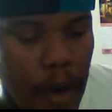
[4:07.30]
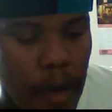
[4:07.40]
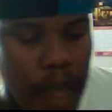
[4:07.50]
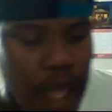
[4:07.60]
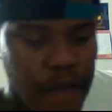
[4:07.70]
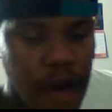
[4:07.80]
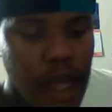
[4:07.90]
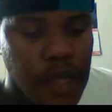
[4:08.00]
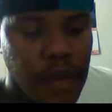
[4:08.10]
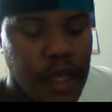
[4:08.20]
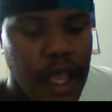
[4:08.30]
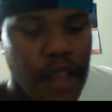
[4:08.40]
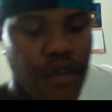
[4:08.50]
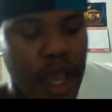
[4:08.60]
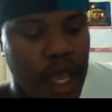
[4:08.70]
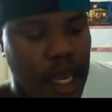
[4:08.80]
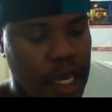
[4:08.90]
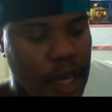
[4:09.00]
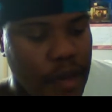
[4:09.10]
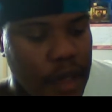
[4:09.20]
as far as with that trade, and he
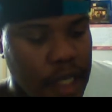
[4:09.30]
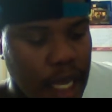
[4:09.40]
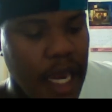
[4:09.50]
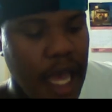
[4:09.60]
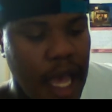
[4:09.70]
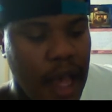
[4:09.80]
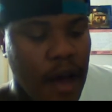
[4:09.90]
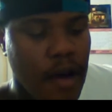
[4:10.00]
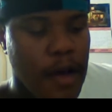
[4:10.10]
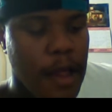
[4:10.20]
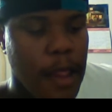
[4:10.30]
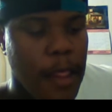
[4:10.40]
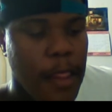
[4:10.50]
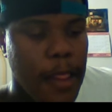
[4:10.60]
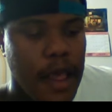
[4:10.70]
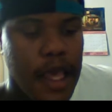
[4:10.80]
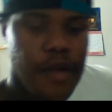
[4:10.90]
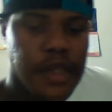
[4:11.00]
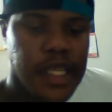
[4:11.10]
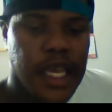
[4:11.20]
was saying how it was
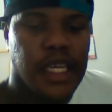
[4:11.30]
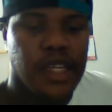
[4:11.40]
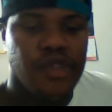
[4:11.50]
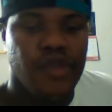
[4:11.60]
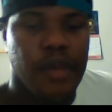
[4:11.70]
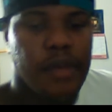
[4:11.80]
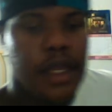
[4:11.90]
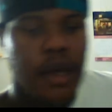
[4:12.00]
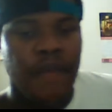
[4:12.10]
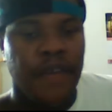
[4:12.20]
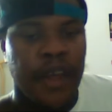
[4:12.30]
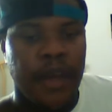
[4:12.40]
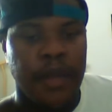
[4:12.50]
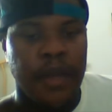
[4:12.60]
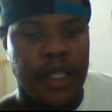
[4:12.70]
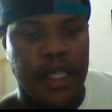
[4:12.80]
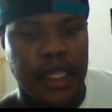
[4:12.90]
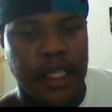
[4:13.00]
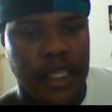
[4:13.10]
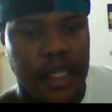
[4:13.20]
taking extremely long for him to
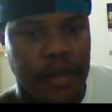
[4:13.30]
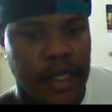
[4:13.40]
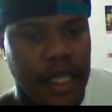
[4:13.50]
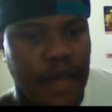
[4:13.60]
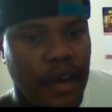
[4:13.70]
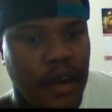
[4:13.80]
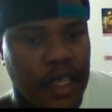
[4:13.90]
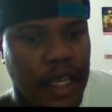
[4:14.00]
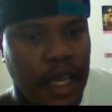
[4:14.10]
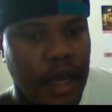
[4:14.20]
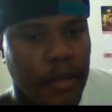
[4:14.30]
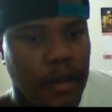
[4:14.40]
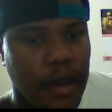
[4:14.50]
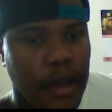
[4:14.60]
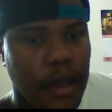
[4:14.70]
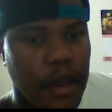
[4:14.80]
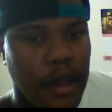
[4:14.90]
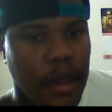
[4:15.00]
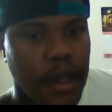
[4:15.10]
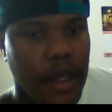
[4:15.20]
ship the stuff out to him,
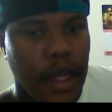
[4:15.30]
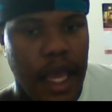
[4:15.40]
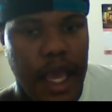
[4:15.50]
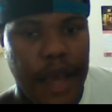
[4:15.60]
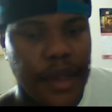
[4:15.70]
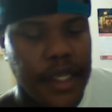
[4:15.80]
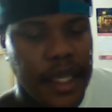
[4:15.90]
and he was